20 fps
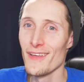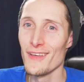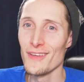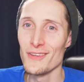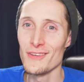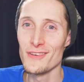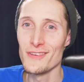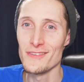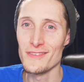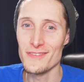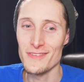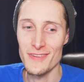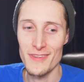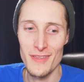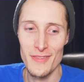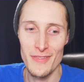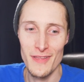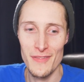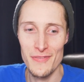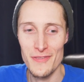You can
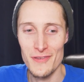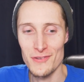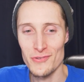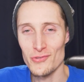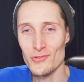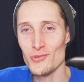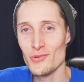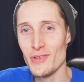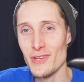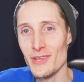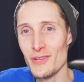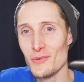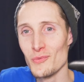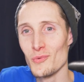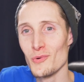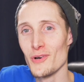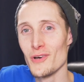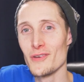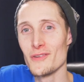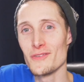see that the screen
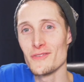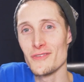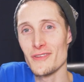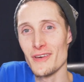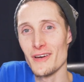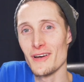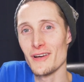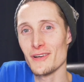was